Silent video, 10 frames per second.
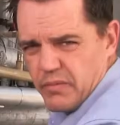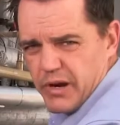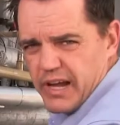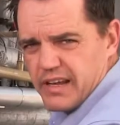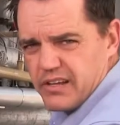the
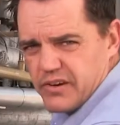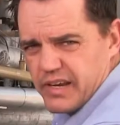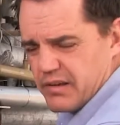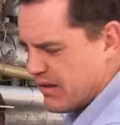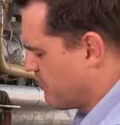bracket
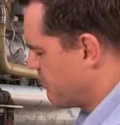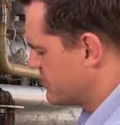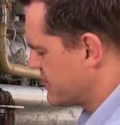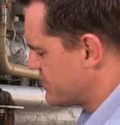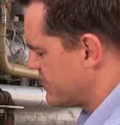
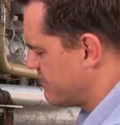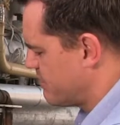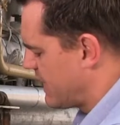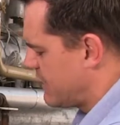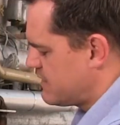repositioned in
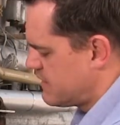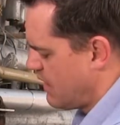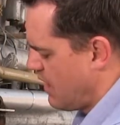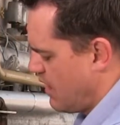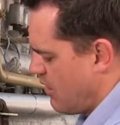place,
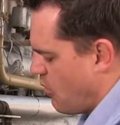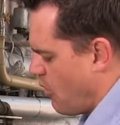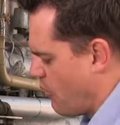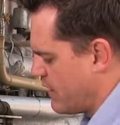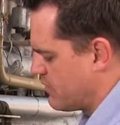all we